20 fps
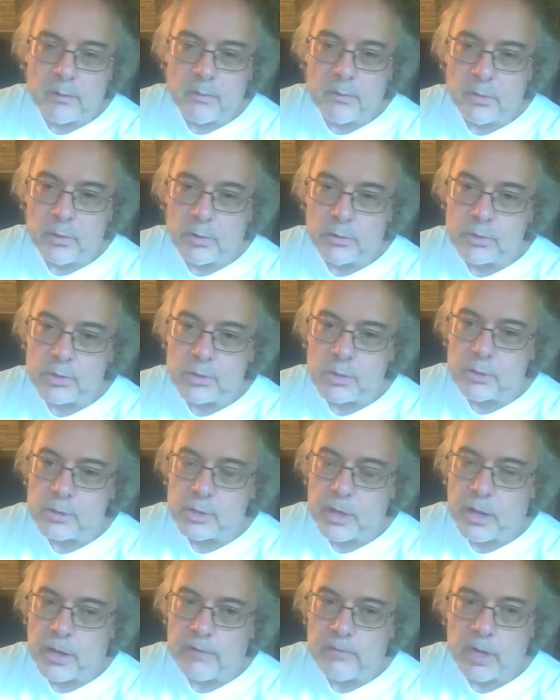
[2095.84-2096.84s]
uh, there's there's
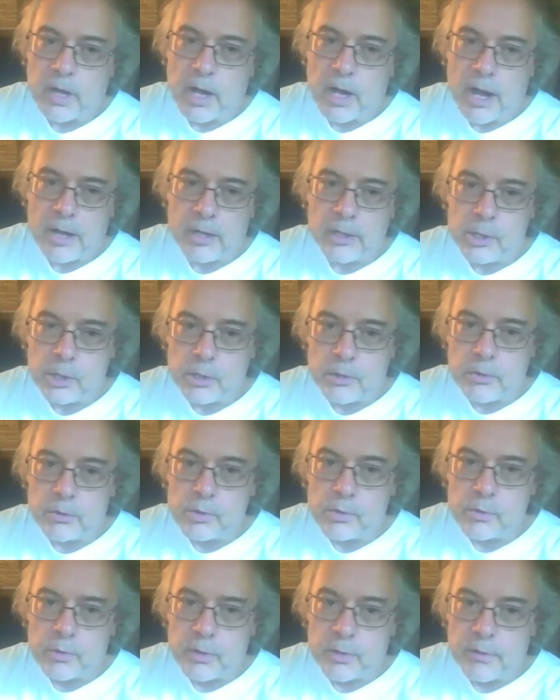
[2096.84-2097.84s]
kind of a cottage
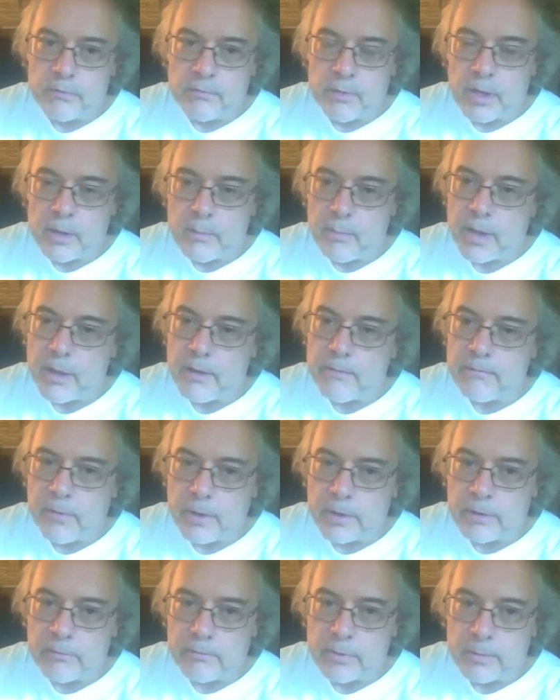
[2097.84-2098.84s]
industry of like making
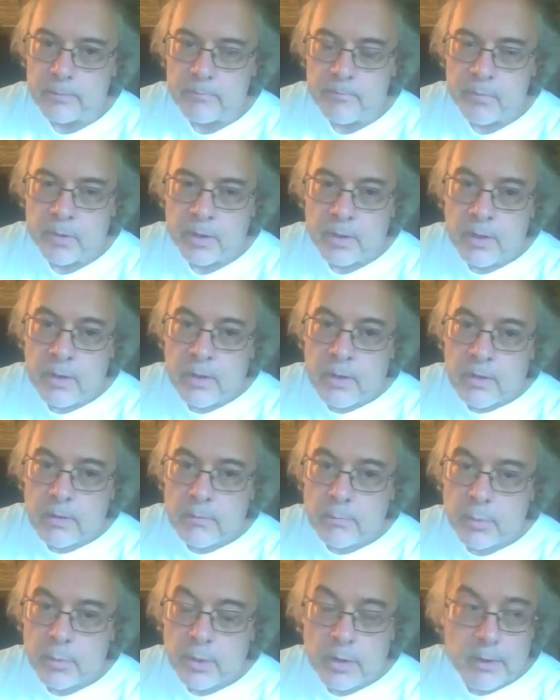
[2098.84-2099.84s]
fun of them,
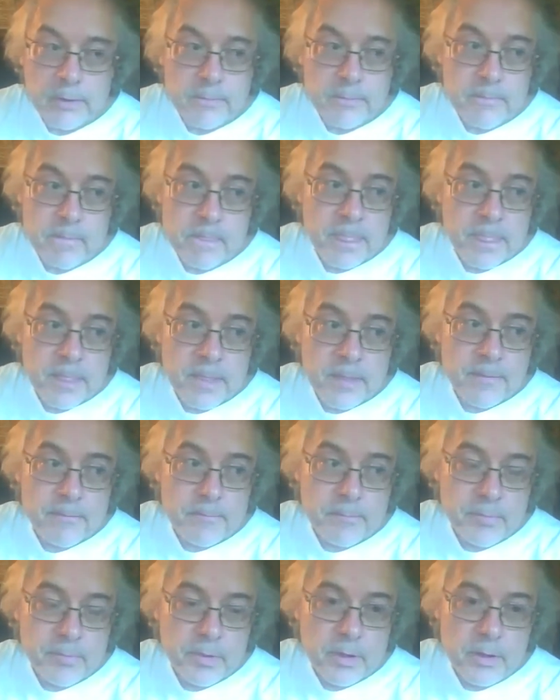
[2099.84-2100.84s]
mm-hmm. but
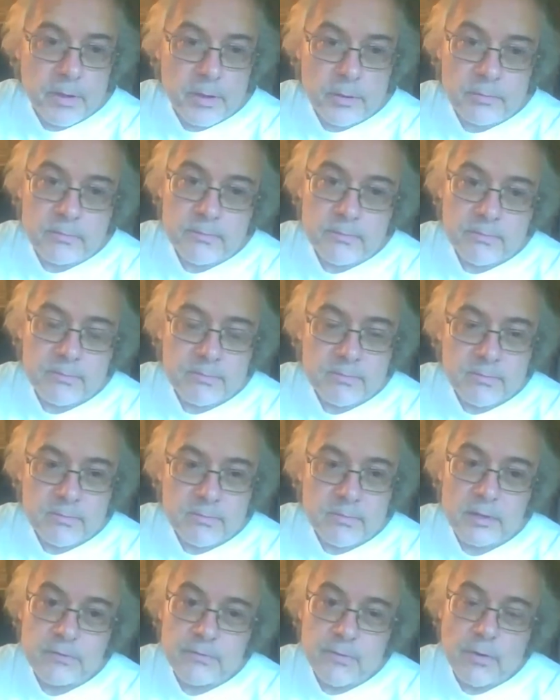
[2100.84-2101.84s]
you know,
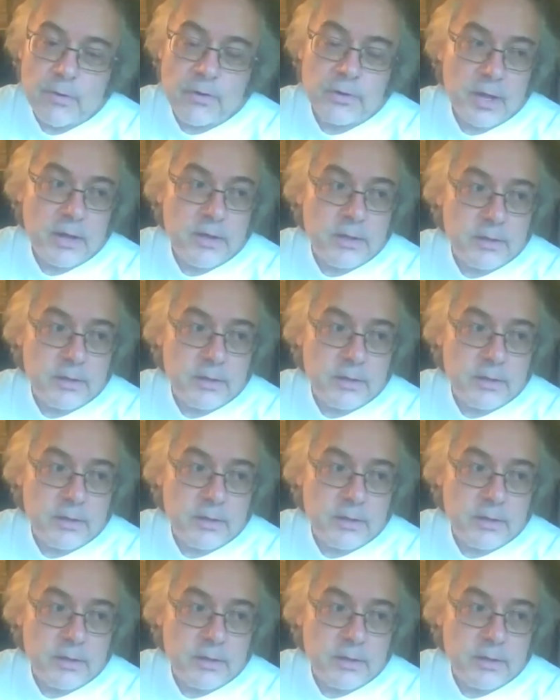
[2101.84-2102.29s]
as far as I can